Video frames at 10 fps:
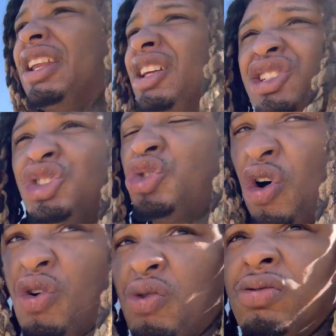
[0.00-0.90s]
is
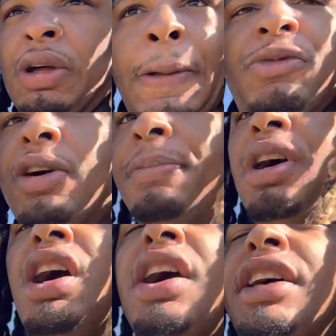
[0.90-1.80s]
strong. The
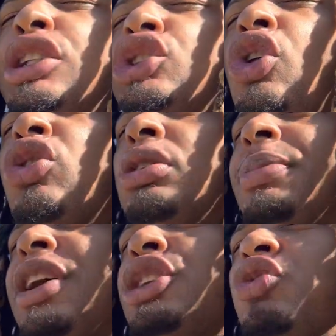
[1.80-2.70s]
blood is strong. The
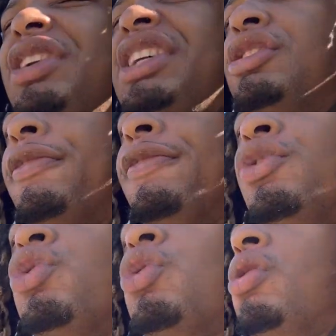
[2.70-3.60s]
blood is rich. He's a
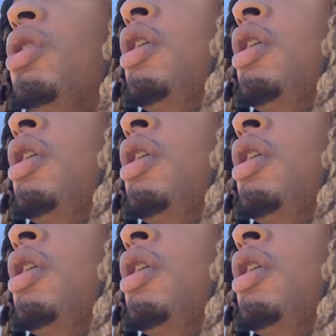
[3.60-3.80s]
full